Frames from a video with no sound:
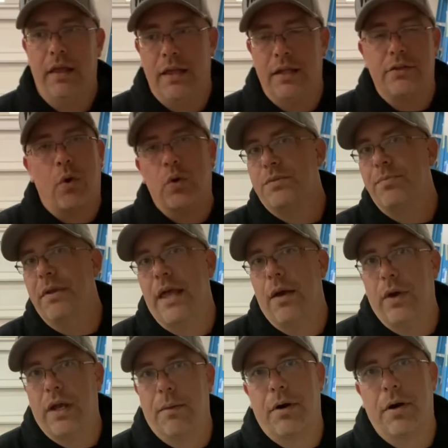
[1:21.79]
It's always been that
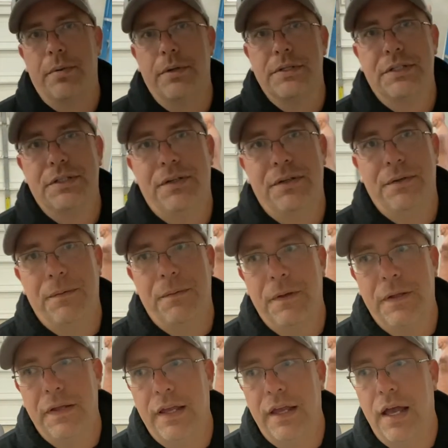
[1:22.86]
way on purpose
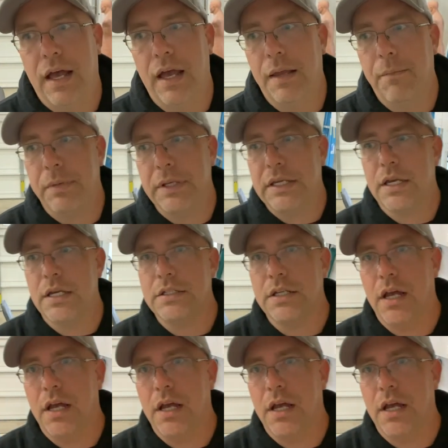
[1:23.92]
because